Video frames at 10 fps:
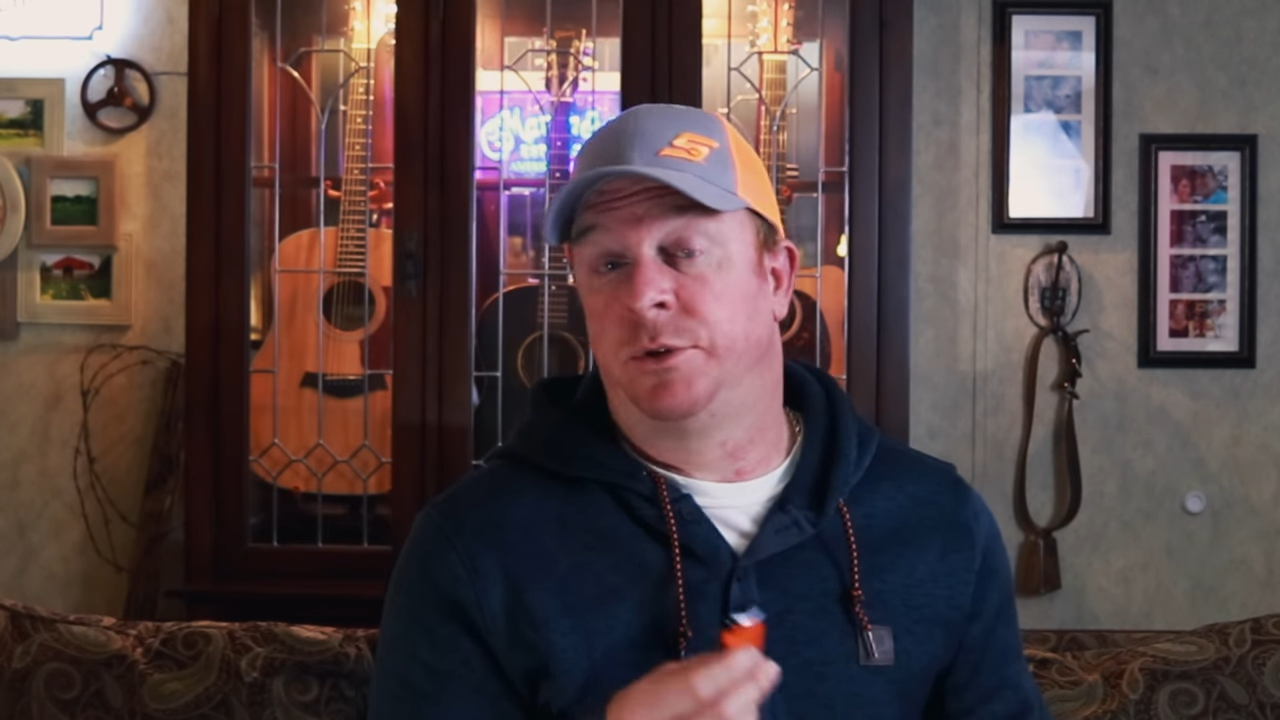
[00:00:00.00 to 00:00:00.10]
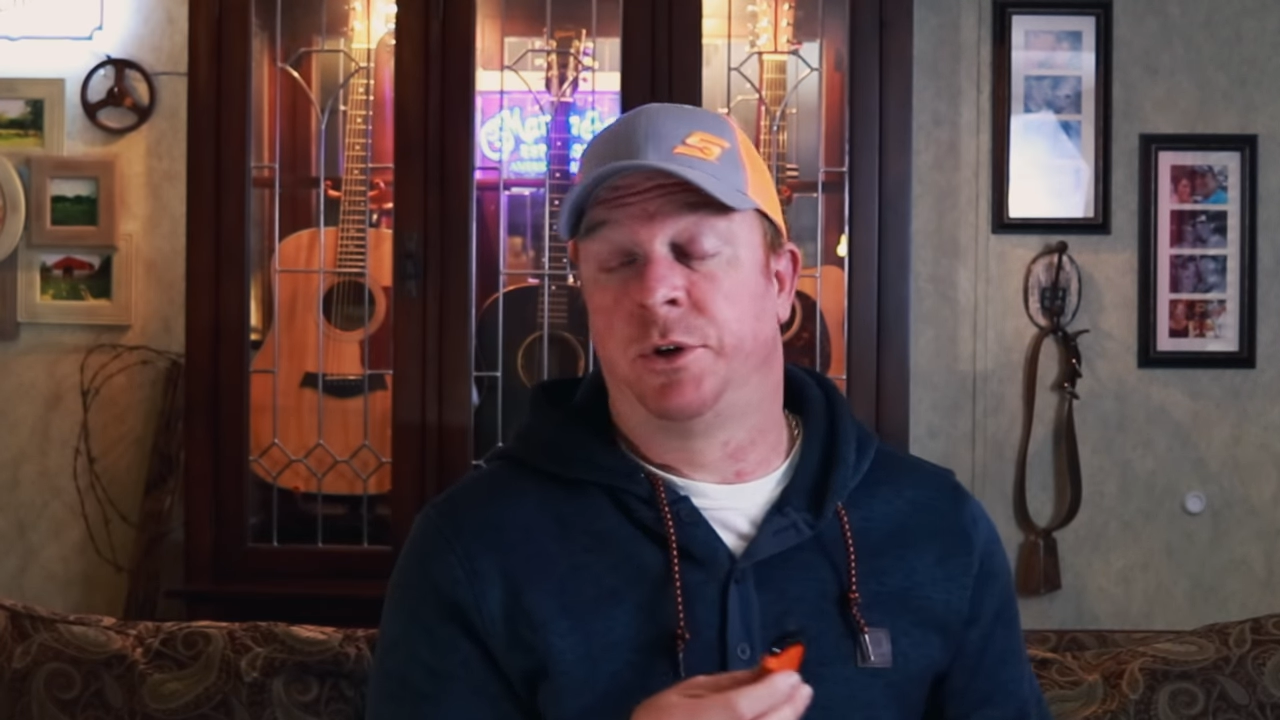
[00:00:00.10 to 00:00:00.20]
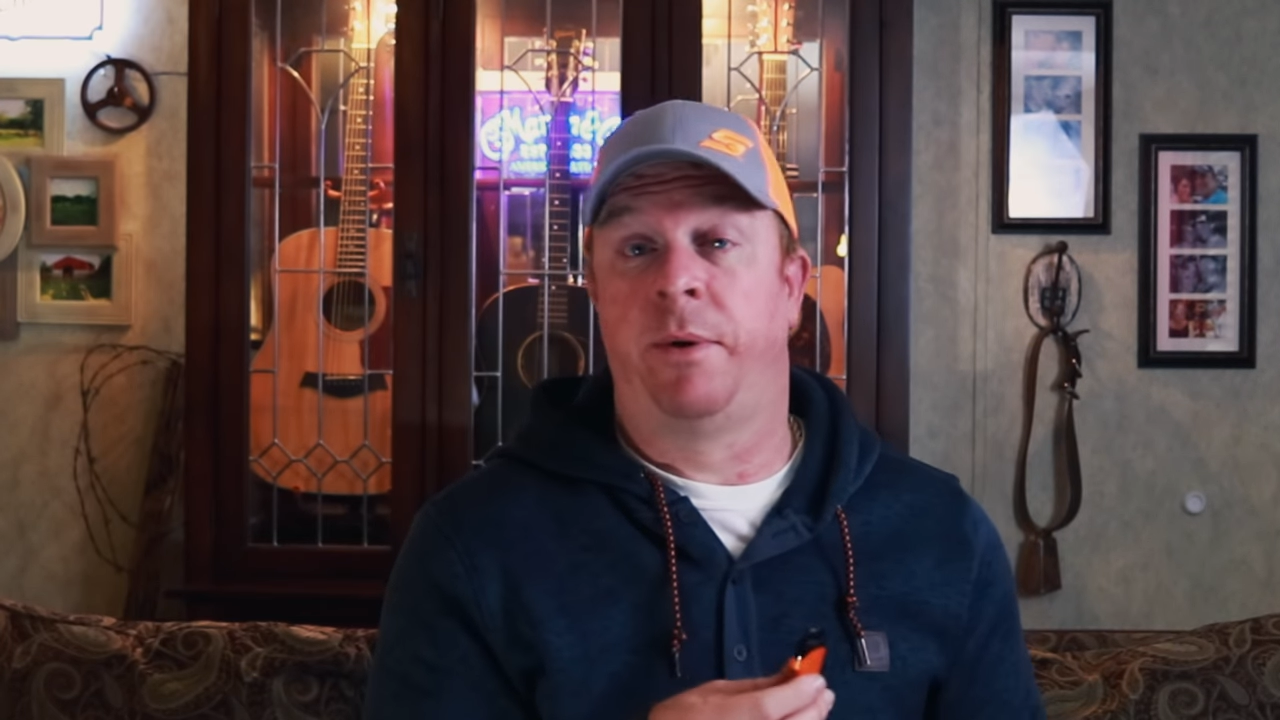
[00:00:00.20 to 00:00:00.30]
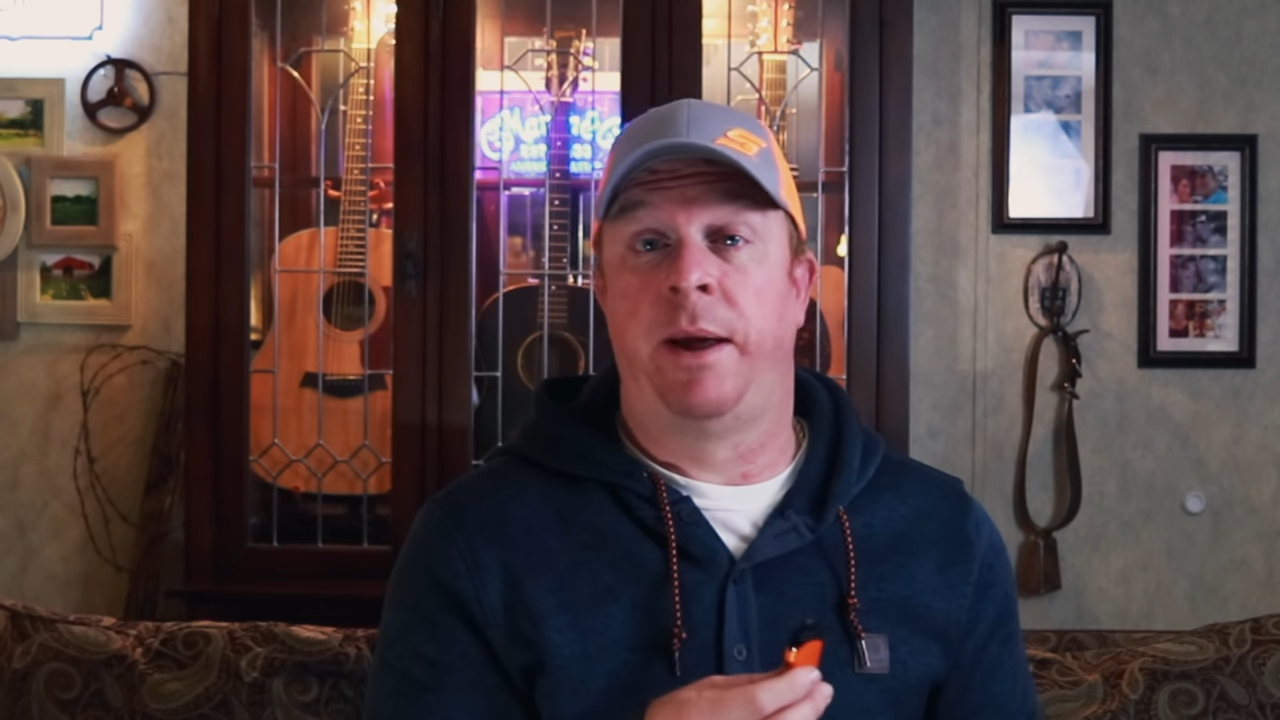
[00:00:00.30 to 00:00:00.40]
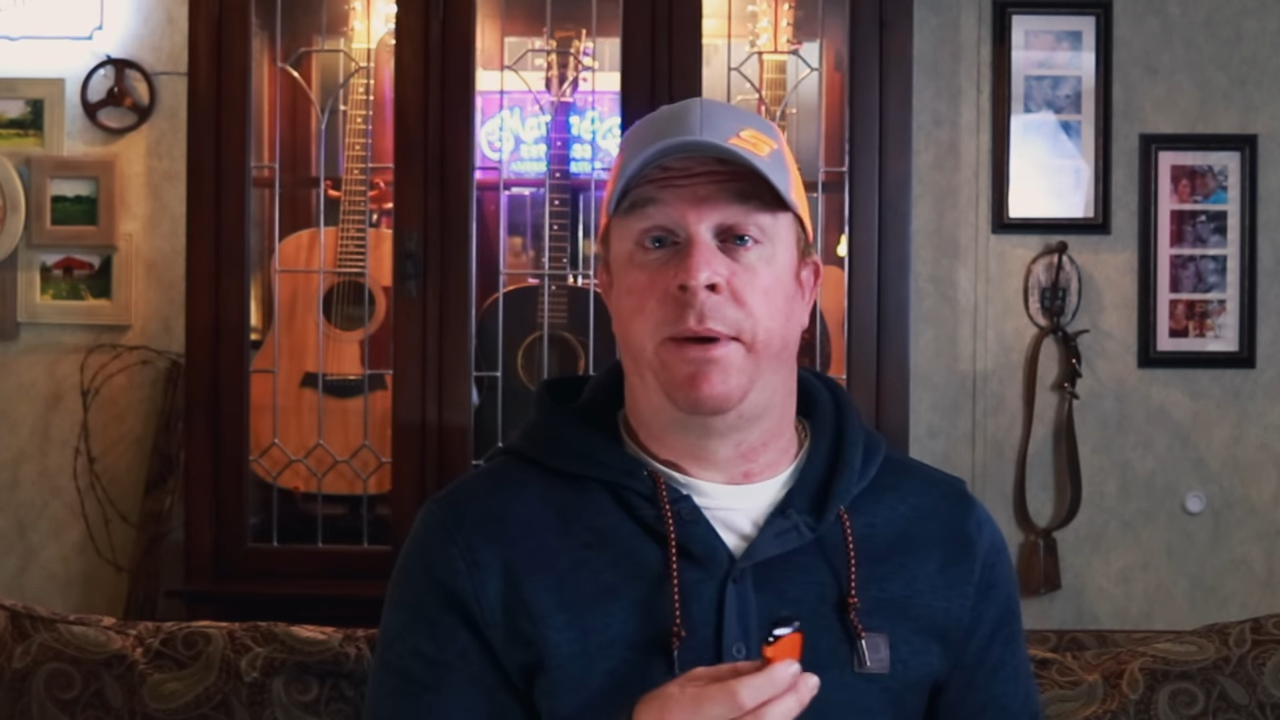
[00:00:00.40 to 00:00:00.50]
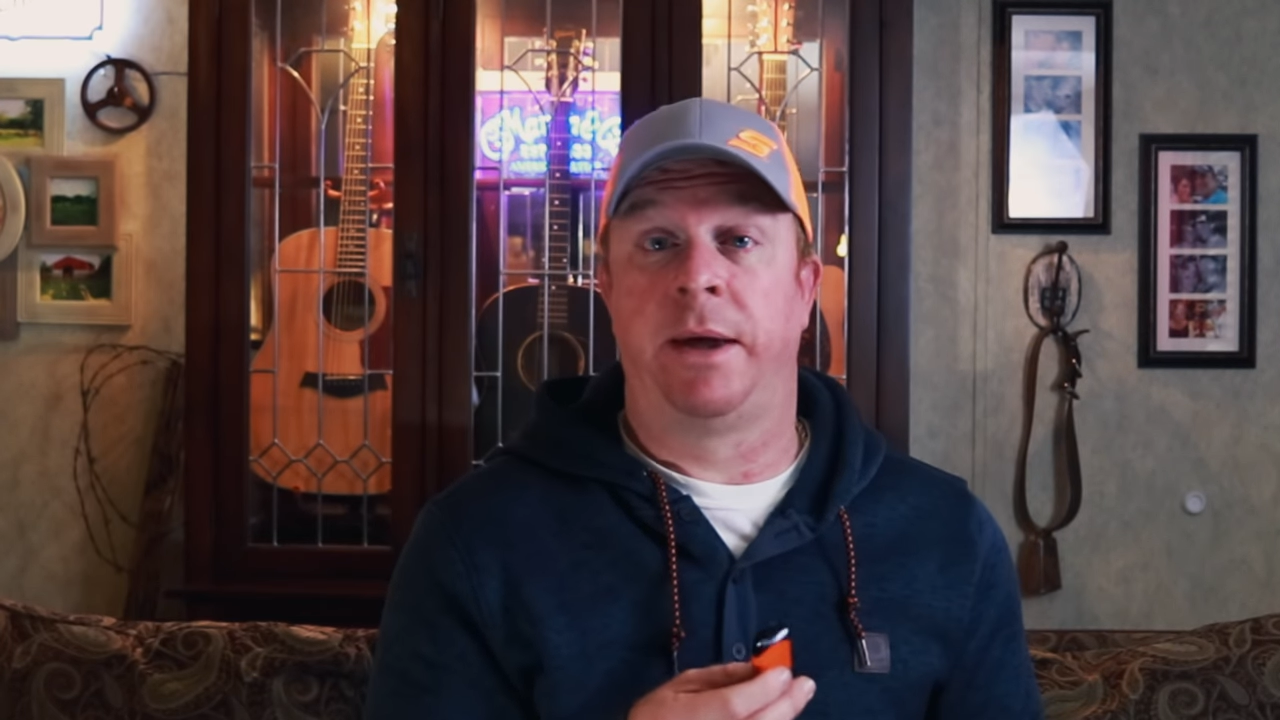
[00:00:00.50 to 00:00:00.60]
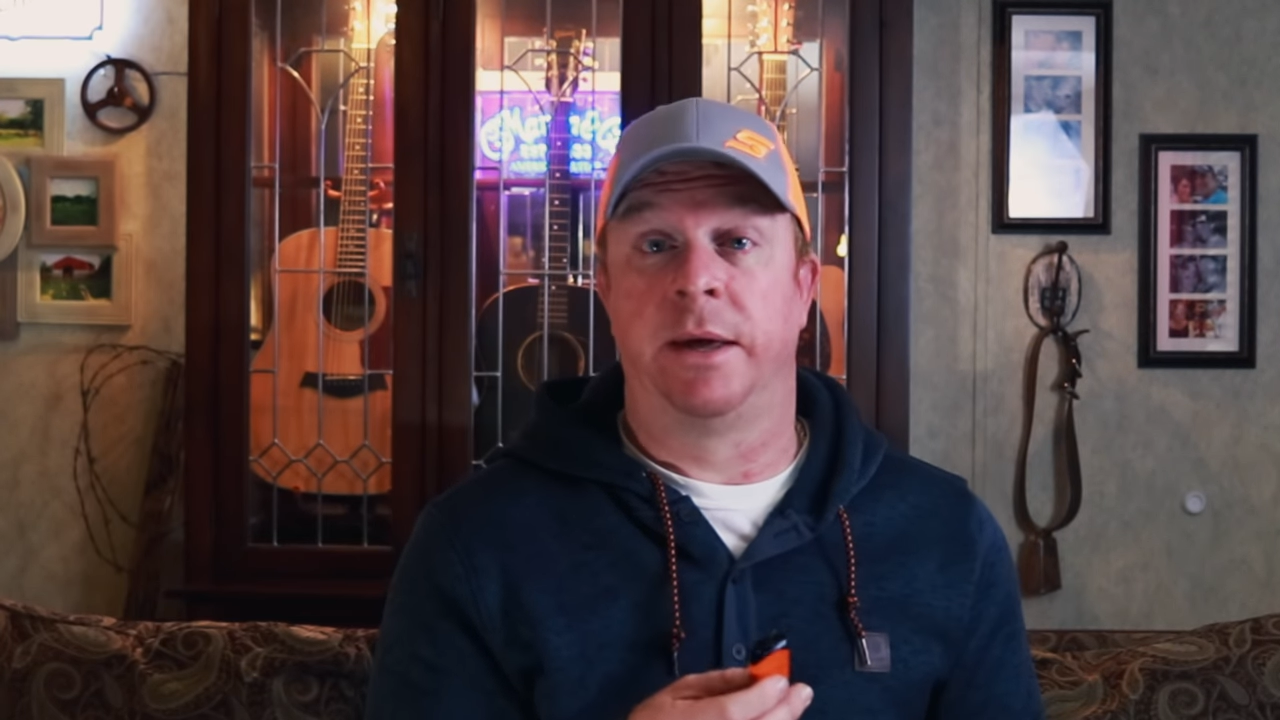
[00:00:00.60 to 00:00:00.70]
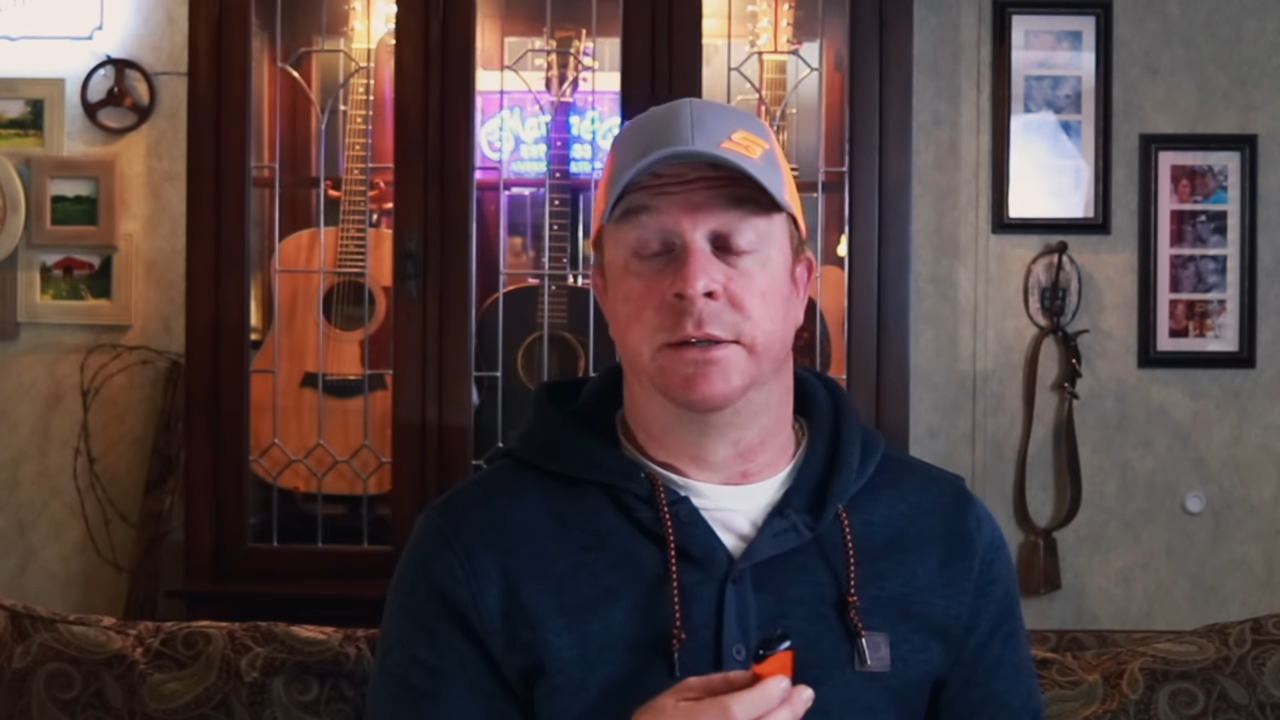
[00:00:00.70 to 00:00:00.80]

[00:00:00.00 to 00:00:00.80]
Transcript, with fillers: ceramic